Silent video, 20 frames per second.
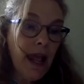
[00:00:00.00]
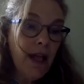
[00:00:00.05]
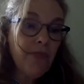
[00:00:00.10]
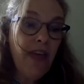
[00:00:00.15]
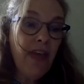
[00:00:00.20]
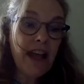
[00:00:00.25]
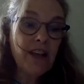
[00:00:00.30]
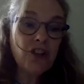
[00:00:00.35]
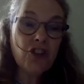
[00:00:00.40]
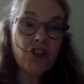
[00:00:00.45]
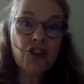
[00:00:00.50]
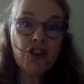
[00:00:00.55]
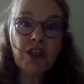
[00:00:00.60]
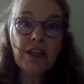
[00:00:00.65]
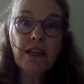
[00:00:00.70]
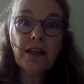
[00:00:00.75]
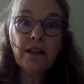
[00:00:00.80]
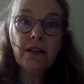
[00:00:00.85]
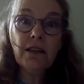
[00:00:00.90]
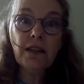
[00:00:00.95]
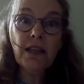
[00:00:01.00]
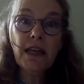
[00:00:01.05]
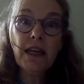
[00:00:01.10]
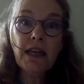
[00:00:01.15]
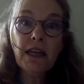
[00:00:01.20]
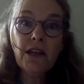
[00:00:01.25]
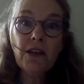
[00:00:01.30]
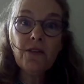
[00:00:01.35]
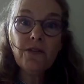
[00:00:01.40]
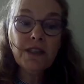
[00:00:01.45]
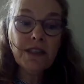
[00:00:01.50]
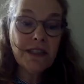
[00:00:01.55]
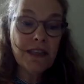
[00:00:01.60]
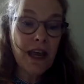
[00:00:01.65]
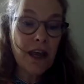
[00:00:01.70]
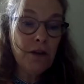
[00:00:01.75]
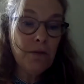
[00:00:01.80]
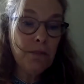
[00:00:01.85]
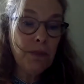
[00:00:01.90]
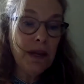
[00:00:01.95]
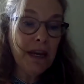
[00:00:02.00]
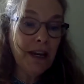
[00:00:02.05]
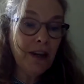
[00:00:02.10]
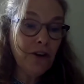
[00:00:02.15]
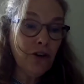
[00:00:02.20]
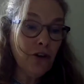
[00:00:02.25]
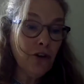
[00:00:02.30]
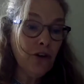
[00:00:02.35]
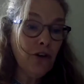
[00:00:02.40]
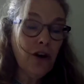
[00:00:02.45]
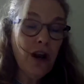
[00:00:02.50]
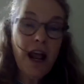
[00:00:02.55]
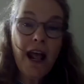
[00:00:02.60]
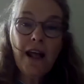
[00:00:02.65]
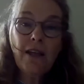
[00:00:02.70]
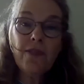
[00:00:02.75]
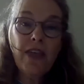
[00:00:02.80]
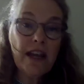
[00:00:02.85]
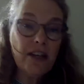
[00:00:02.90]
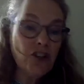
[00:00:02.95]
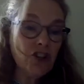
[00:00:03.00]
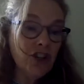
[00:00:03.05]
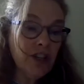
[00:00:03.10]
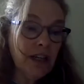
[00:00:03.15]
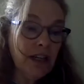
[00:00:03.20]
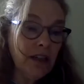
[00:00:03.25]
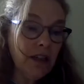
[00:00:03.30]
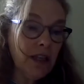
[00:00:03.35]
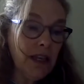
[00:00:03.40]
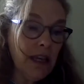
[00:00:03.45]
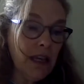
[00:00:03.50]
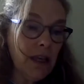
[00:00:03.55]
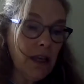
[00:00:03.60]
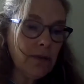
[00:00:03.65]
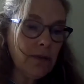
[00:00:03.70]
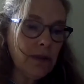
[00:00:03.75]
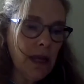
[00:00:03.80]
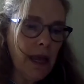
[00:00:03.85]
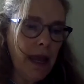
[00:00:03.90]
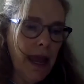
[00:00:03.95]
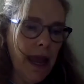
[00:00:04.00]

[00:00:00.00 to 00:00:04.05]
"That she lives," said Peter. "That she lives.